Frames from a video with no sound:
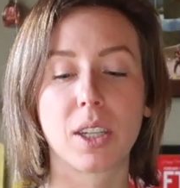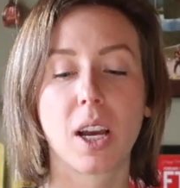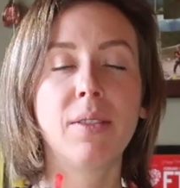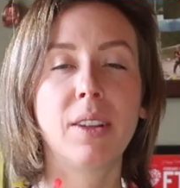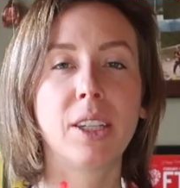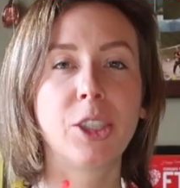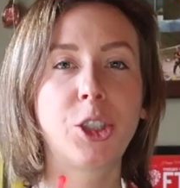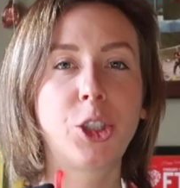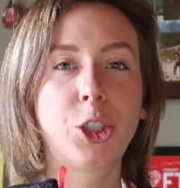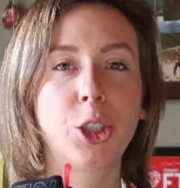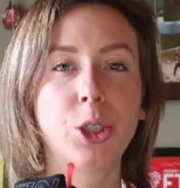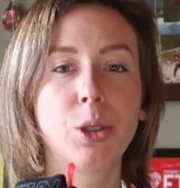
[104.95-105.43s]

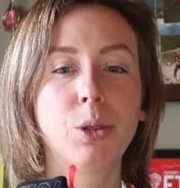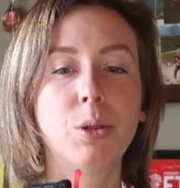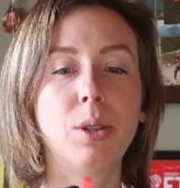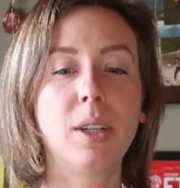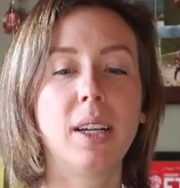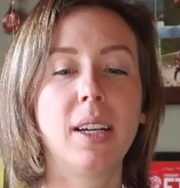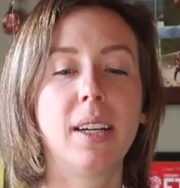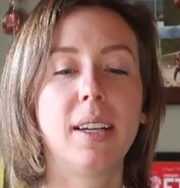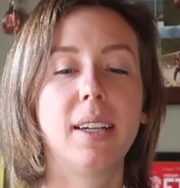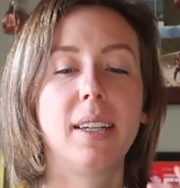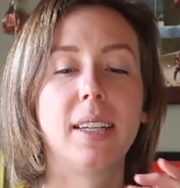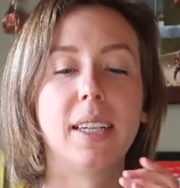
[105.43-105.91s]
This shoe
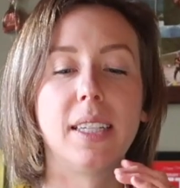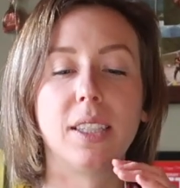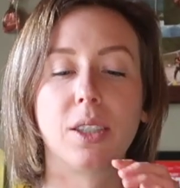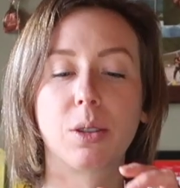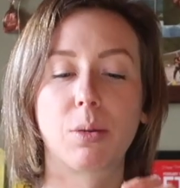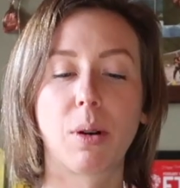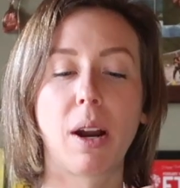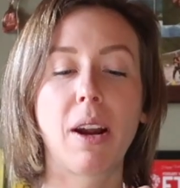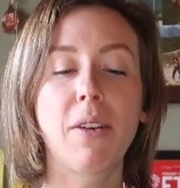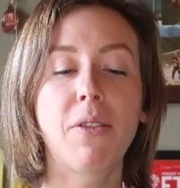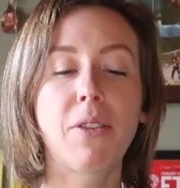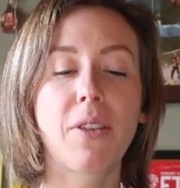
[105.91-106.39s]
is
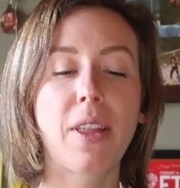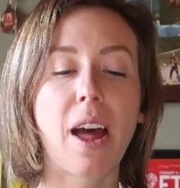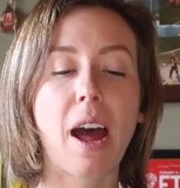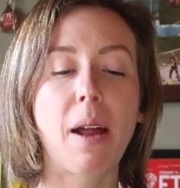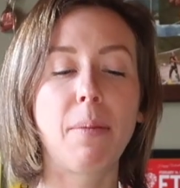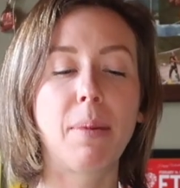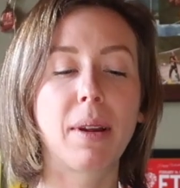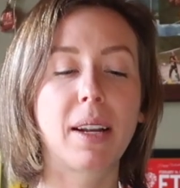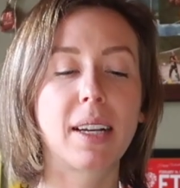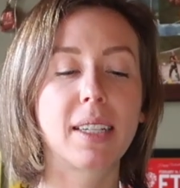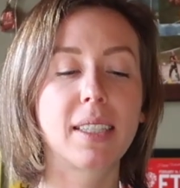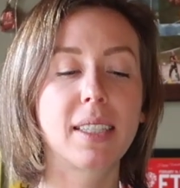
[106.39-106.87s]
great for
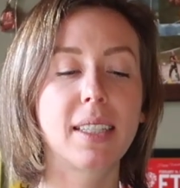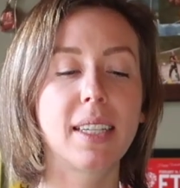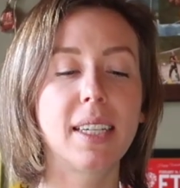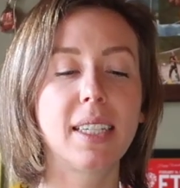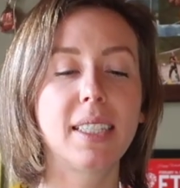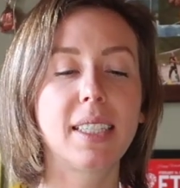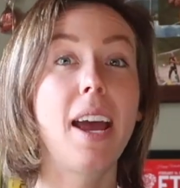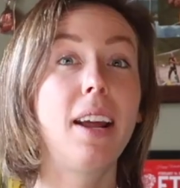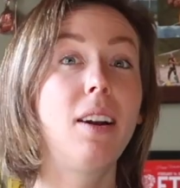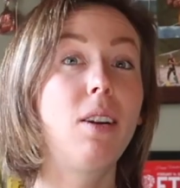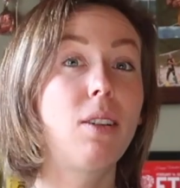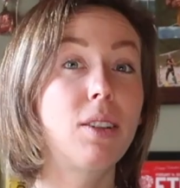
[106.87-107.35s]
that because of
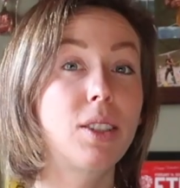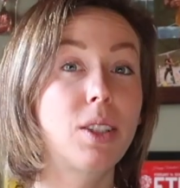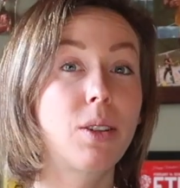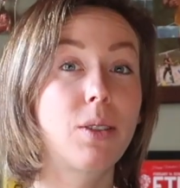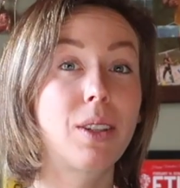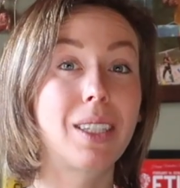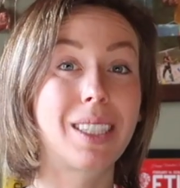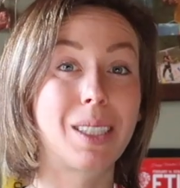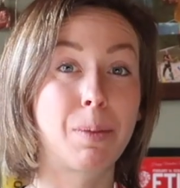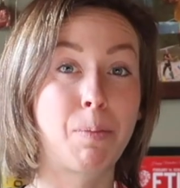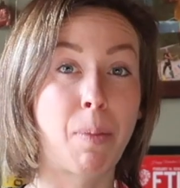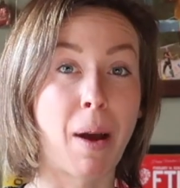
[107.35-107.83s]
this, and also
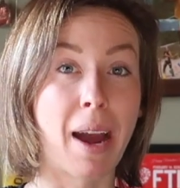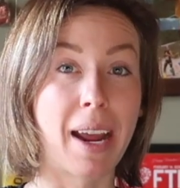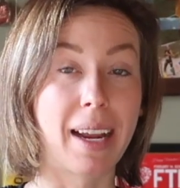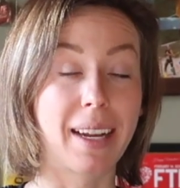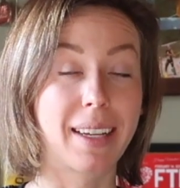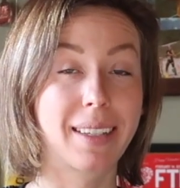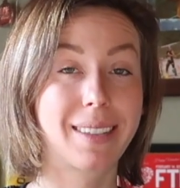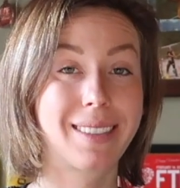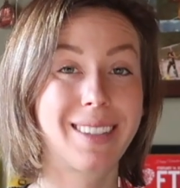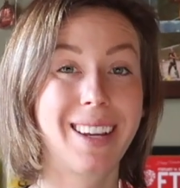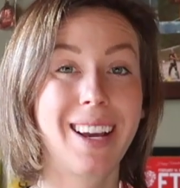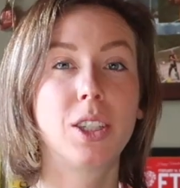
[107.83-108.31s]
the
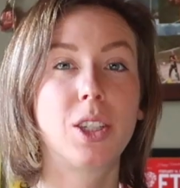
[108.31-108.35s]
spikes.